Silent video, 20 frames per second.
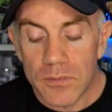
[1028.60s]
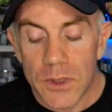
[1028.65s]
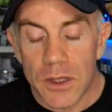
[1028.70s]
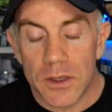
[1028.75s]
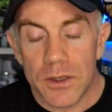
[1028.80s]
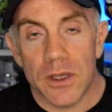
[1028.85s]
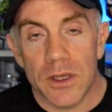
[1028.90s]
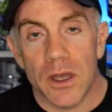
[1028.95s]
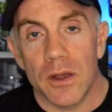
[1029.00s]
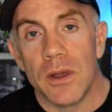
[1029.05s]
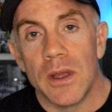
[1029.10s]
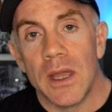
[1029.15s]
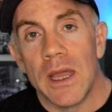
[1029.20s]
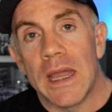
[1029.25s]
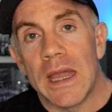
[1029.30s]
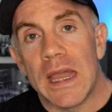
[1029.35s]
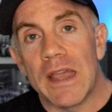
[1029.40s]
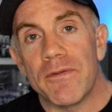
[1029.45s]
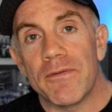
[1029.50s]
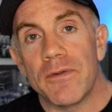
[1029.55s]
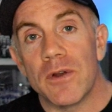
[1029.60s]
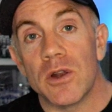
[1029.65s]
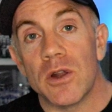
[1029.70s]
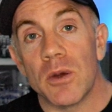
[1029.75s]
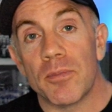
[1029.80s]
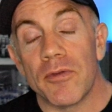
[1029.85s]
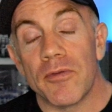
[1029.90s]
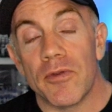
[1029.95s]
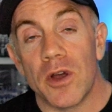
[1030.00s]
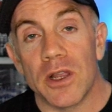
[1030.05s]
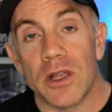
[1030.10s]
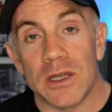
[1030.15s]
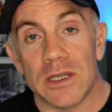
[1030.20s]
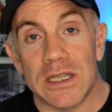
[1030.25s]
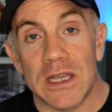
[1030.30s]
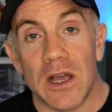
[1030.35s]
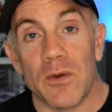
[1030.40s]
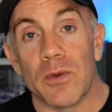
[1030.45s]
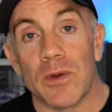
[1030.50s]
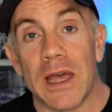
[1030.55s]
So if we're not providing
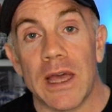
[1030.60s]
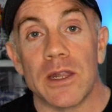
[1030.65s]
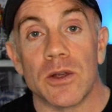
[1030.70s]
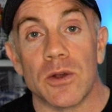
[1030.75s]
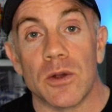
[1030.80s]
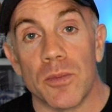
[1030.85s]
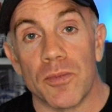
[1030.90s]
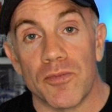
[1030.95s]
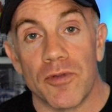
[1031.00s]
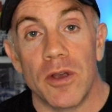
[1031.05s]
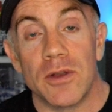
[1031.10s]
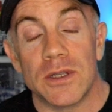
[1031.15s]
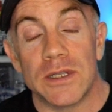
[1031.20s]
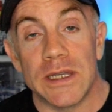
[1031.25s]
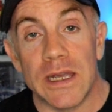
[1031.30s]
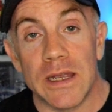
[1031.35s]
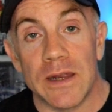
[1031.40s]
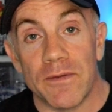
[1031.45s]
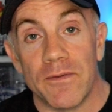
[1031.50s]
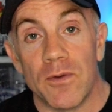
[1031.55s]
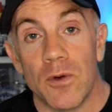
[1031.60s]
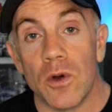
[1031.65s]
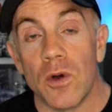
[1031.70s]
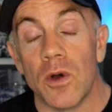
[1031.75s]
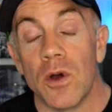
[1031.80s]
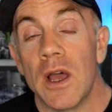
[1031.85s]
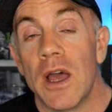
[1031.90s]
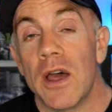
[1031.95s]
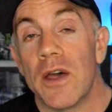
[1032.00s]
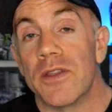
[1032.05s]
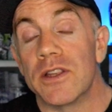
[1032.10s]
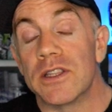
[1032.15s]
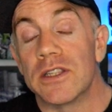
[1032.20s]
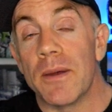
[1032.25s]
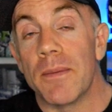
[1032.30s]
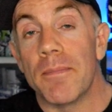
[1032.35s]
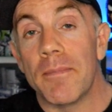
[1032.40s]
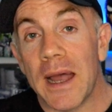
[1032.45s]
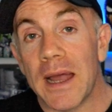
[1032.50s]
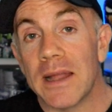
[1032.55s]
ourselves with adequate protein for the
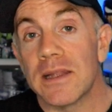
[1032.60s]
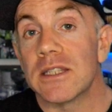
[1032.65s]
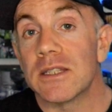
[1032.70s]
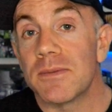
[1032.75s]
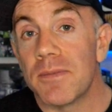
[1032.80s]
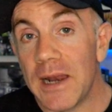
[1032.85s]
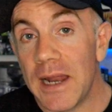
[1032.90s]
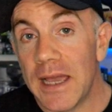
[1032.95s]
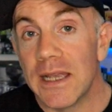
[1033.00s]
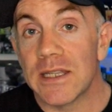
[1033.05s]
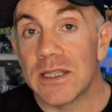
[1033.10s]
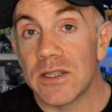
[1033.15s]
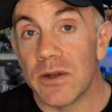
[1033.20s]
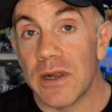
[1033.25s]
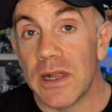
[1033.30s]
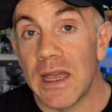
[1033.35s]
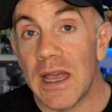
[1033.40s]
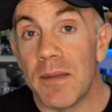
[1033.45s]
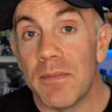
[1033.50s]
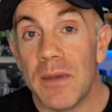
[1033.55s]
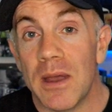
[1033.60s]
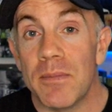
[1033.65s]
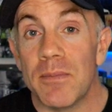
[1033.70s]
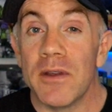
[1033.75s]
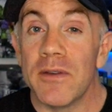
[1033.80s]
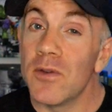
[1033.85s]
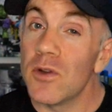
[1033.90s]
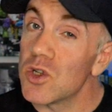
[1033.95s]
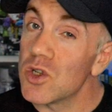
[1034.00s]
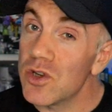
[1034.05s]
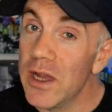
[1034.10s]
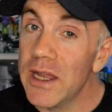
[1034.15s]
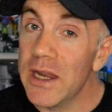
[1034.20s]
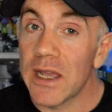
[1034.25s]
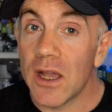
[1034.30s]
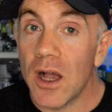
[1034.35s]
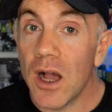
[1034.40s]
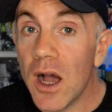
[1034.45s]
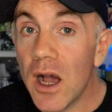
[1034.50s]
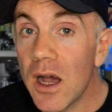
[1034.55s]
demands placed on it, and remember, if you're
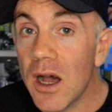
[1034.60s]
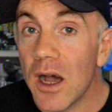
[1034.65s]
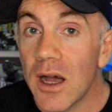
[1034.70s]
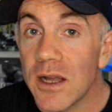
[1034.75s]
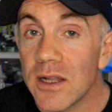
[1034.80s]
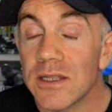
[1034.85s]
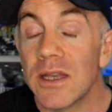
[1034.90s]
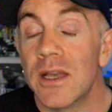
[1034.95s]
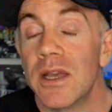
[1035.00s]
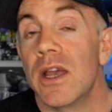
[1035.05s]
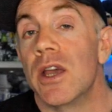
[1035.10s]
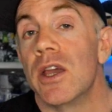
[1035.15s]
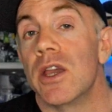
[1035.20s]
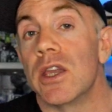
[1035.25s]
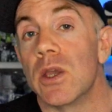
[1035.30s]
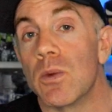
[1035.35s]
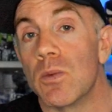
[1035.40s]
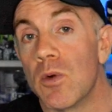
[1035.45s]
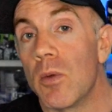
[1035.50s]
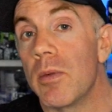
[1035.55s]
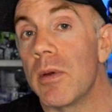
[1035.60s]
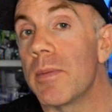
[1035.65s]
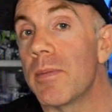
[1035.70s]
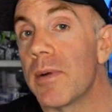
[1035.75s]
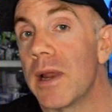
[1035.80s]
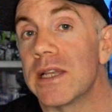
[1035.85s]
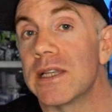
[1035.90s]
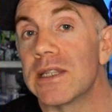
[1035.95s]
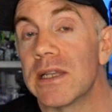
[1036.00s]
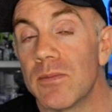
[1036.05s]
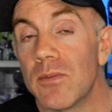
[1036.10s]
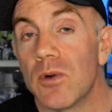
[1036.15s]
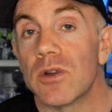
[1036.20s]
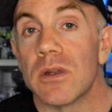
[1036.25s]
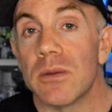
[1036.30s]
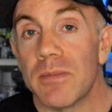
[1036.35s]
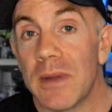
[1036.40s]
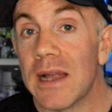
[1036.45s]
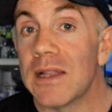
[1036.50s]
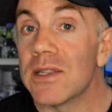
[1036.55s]
training hard, you will be placing more
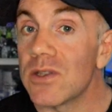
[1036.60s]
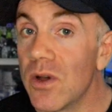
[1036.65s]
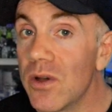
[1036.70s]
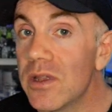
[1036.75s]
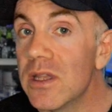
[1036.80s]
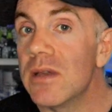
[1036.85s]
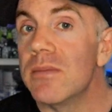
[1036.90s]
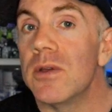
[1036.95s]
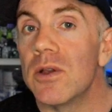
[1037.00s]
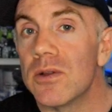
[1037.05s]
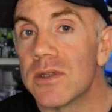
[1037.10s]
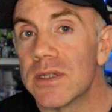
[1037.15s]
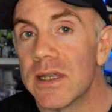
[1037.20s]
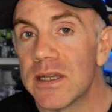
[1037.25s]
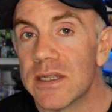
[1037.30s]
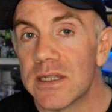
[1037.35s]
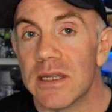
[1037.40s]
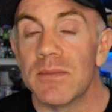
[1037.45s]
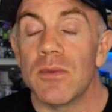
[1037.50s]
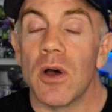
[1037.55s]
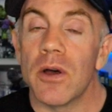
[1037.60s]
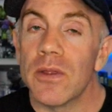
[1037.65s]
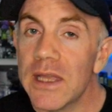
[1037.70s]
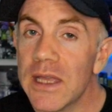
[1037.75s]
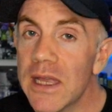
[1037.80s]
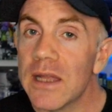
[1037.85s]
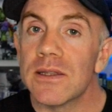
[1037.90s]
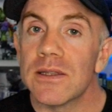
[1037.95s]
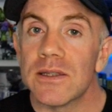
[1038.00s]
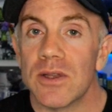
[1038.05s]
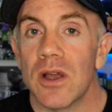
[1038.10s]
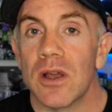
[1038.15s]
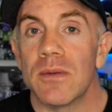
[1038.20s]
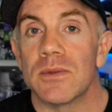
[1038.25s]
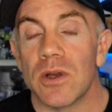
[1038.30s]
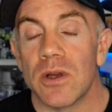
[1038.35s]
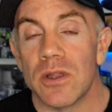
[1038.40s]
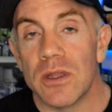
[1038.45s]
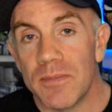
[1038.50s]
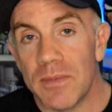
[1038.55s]
demands on the immune system, on the
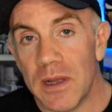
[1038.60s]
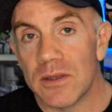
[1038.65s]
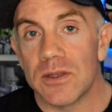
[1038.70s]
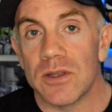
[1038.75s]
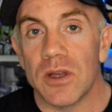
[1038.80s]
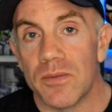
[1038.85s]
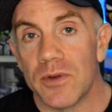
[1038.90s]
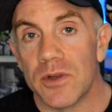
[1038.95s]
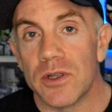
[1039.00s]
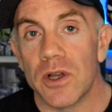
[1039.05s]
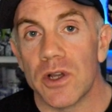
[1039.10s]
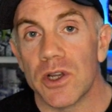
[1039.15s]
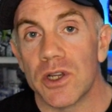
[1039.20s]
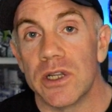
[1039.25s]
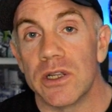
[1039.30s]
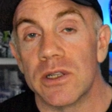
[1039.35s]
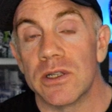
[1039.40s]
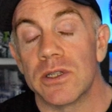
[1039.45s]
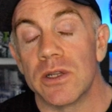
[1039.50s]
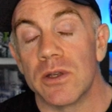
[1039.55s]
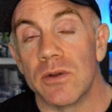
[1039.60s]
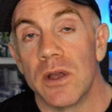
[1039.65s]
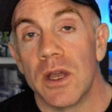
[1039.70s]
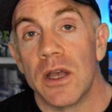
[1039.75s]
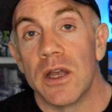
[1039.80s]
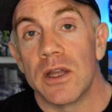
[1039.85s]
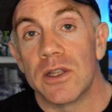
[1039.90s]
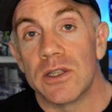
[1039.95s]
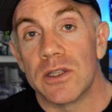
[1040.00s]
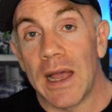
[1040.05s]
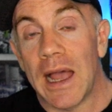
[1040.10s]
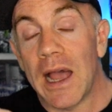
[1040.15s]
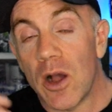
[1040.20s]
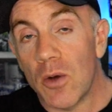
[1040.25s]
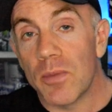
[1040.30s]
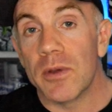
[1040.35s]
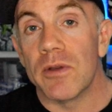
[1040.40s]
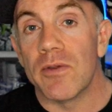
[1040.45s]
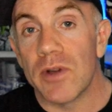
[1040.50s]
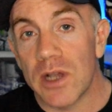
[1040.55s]
enzymes, on the peptide production to, to
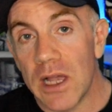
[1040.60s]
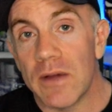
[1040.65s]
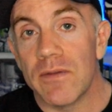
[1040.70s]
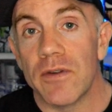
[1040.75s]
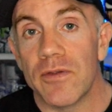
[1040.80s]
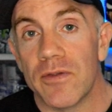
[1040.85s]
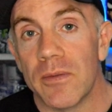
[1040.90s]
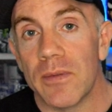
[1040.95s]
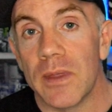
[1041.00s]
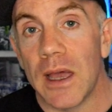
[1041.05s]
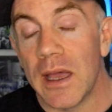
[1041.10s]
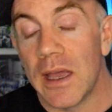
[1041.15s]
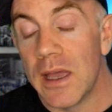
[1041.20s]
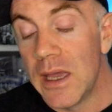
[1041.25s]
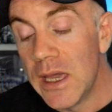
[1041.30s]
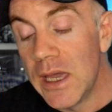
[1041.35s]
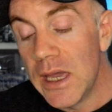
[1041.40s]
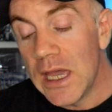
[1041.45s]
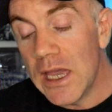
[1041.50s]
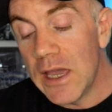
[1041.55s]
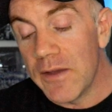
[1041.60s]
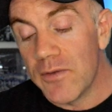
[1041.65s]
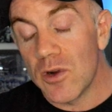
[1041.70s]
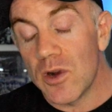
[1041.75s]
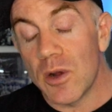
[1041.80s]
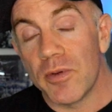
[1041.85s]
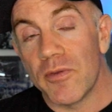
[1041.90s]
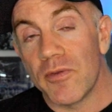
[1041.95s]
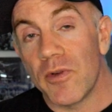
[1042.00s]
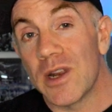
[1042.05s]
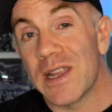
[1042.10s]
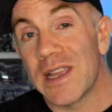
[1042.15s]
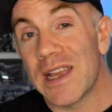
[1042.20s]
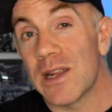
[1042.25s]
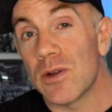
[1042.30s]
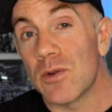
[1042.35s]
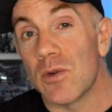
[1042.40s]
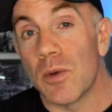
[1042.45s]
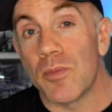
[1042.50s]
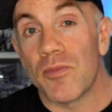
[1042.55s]
help you recover from that. If you're not providing
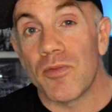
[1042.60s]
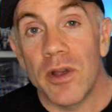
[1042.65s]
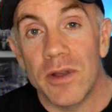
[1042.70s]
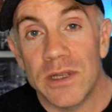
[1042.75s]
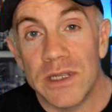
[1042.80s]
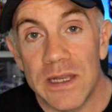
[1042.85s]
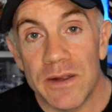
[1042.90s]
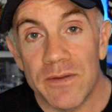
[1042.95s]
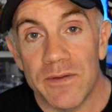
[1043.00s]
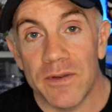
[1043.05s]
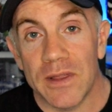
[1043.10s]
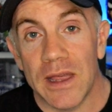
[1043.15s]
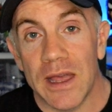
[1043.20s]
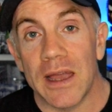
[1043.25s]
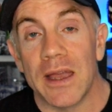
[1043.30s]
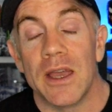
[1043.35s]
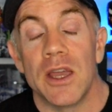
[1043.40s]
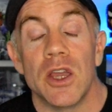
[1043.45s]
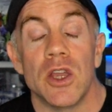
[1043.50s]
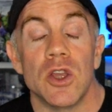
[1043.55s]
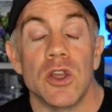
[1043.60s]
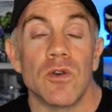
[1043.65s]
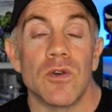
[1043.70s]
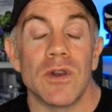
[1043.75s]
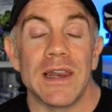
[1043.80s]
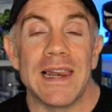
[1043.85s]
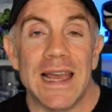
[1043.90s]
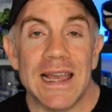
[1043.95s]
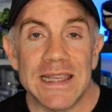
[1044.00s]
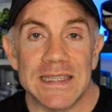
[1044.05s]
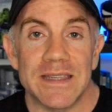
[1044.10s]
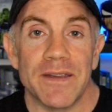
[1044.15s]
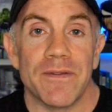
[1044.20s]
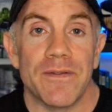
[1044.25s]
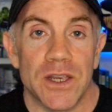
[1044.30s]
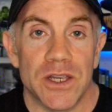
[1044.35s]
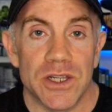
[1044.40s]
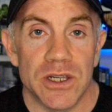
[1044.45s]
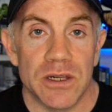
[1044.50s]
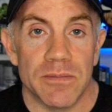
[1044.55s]
adequate protein for that, you're a less
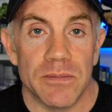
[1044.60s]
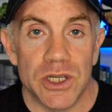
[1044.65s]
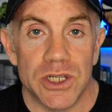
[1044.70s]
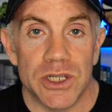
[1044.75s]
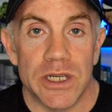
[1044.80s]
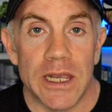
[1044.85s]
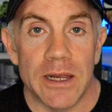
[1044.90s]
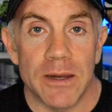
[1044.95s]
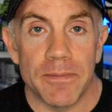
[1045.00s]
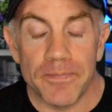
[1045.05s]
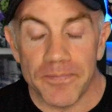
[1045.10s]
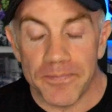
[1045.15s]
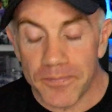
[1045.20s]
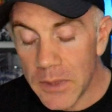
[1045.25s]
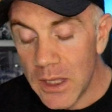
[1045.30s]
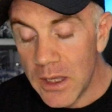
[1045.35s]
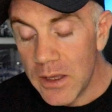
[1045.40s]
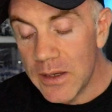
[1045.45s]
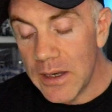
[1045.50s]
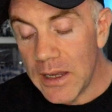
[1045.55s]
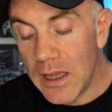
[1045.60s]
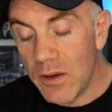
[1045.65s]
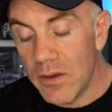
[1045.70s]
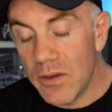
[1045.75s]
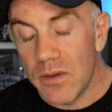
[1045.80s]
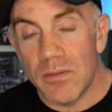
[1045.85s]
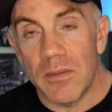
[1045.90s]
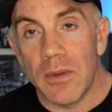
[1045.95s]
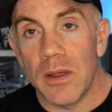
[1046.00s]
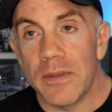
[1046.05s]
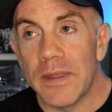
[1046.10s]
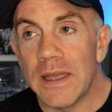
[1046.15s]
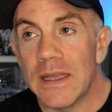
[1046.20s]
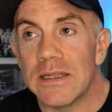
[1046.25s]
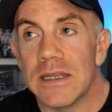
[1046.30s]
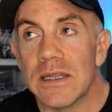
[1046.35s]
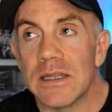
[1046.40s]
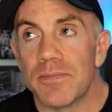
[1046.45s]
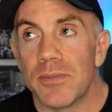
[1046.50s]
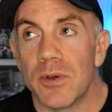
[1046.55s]
efficient machine. Now, this
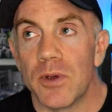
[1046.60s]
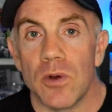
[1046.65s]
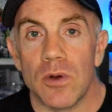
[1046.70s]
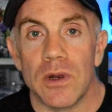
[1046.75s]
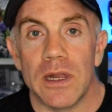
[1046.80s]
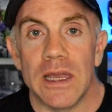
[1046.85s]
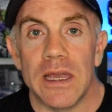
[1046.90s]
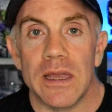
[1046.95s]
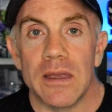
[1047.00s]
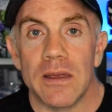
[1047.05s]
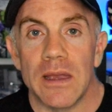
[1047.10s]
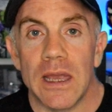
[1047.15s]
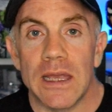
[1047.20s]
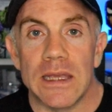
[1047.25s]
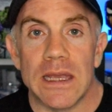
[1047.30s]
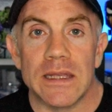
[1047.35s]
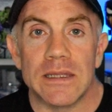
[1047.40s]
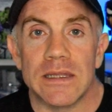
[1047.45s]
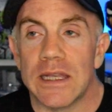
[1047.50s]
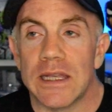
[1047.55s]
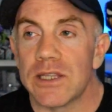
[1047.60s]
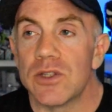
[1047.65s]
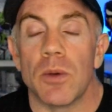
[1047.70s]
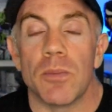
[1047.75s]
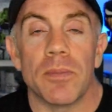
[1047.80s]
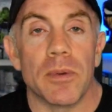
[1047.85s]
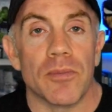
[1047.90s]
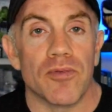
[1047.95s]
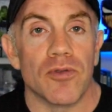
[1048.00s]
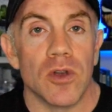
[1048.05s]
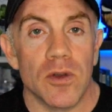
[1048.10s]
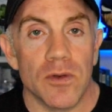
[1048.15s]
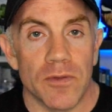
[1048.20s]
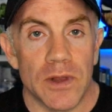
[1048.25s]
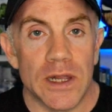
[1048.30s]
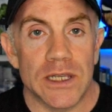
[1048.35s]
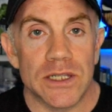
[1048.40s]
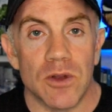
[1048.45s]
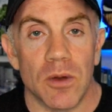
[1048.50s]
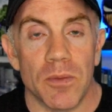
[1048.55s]
is purely, it's, it's not been proven.
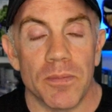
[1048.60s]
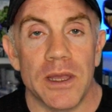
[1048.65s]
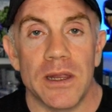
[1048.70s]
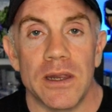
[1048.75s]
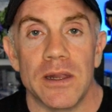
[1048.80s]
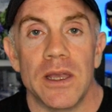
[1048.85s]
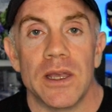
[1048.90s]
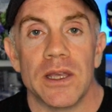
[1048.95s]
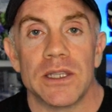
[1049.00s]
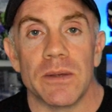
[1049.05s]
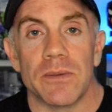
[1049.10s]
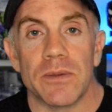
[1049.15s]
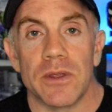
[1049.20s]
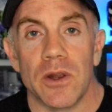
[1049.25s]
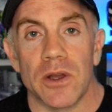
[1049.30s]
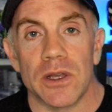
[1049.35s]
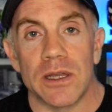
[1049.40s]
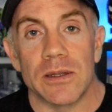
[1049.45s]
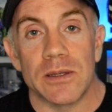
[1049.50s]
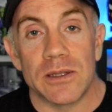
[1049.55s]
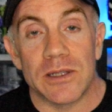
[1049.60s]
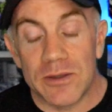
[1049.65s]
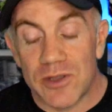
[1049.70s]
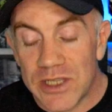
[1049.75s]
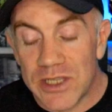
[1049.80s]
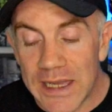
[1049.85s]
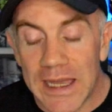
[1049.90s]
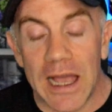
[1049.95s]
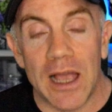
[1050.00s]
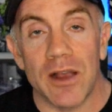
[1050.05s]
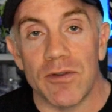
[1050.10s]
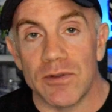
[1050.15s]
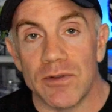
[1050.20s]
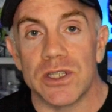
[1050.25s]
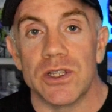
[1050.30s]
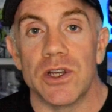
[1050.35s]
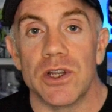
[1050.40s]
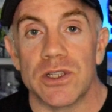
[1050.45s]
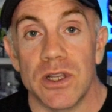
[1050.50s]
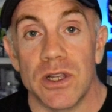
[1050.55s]
It's not been something I can dig out of
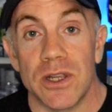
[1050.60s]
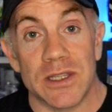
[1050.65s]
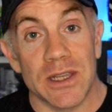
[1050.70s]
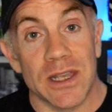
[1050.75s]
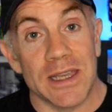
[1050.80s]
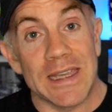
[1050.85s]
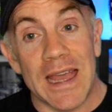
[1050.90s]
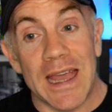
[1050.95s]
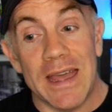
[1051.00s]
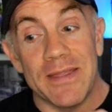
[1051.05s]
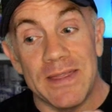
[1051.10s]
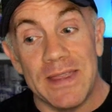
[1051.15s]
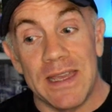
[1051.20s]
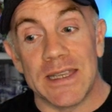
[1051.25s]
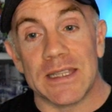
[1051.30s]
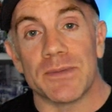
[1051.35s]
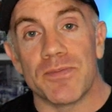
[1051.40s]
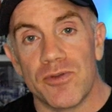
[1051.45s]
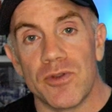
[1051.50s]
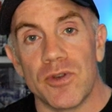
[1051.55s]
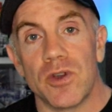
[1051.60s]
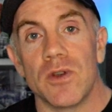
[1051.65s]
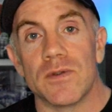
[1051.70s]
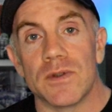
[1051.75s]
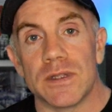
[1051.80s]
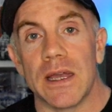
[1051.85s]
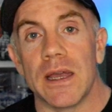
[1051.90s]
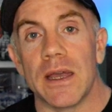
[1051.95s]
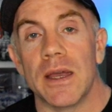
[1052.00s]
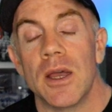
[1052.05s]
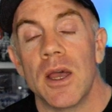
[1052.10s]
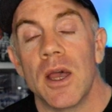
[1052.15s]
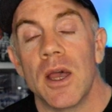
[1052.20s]
research study and say, yeah, this proves it.